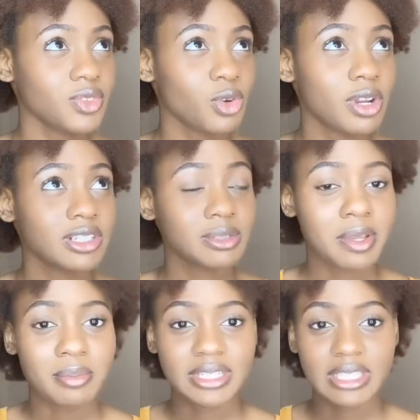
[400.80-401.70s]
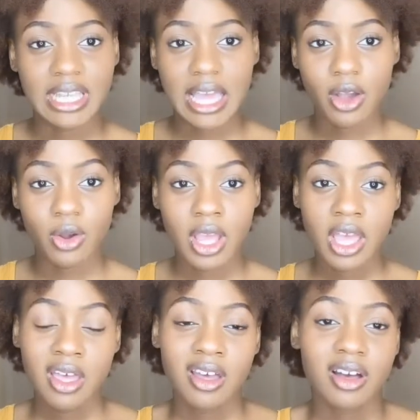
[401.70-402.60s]
what else am i missing out
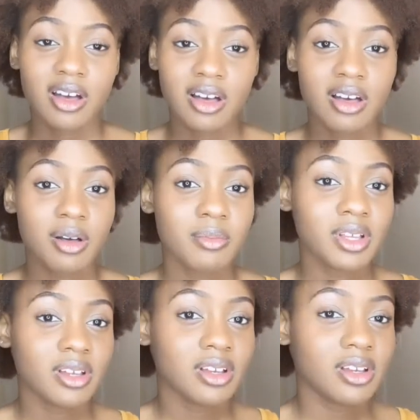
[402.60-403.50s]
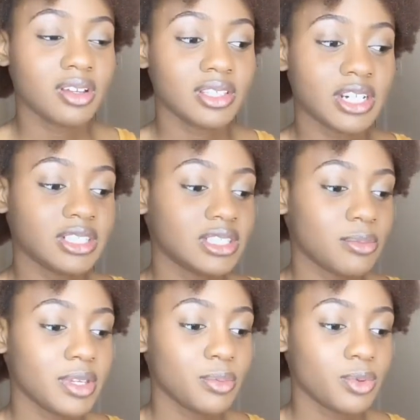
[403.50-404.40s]
um there's some
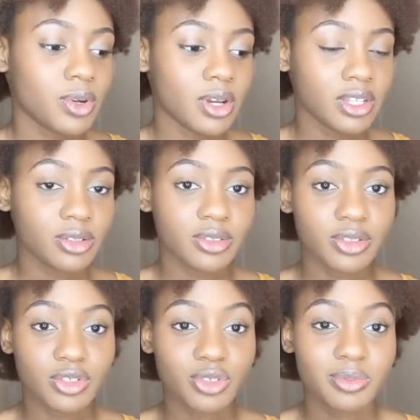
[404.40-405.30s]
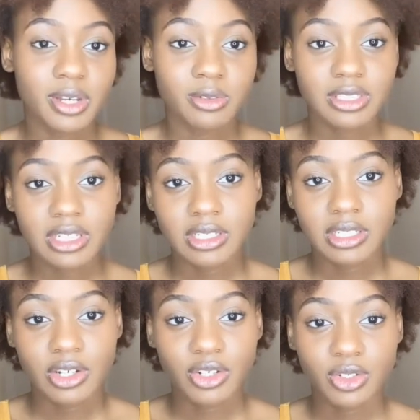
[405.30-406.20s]
people on youtube that will sit and
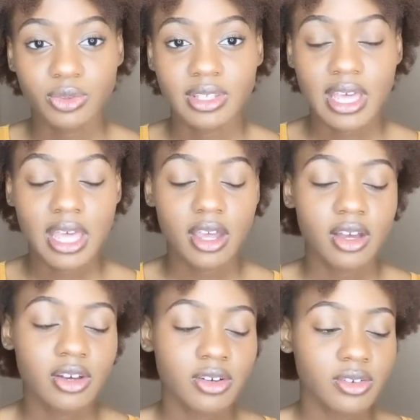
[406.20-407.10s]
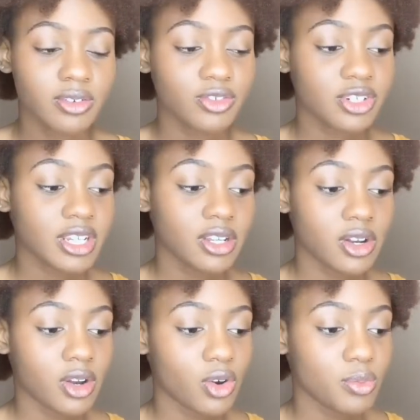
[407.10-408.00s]
tell you that oh drinking a
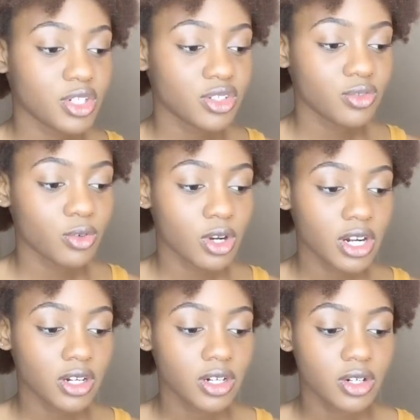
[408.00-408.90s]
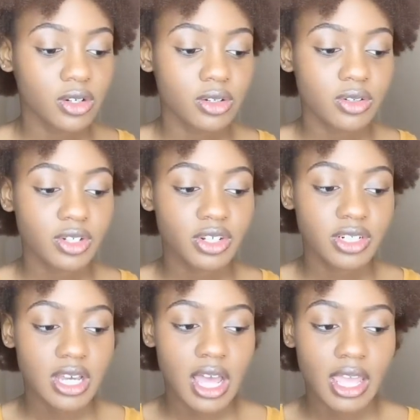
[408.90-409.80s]
whole bunch of water oh your
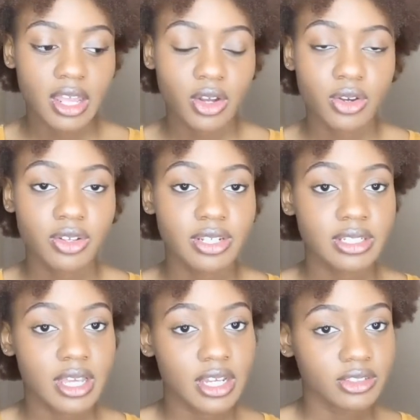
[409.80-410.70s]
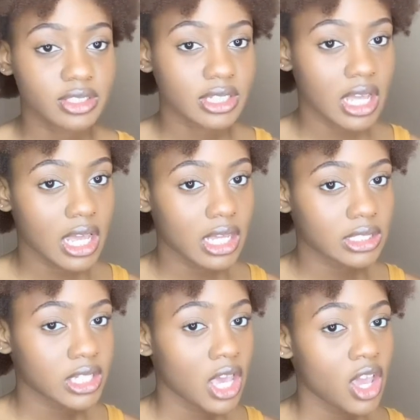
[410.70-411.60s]
diet oh you need to
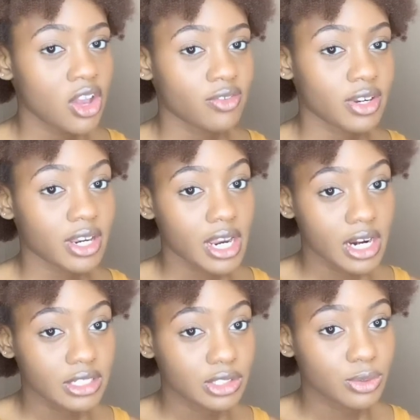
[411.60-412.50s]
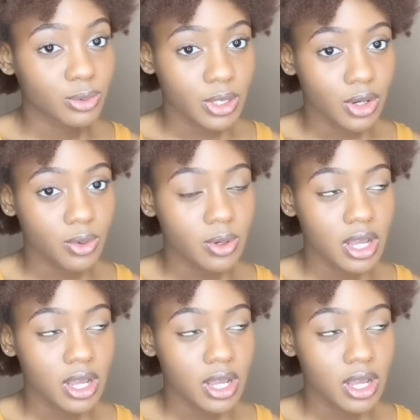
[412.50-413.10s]
exercise for your hair to grow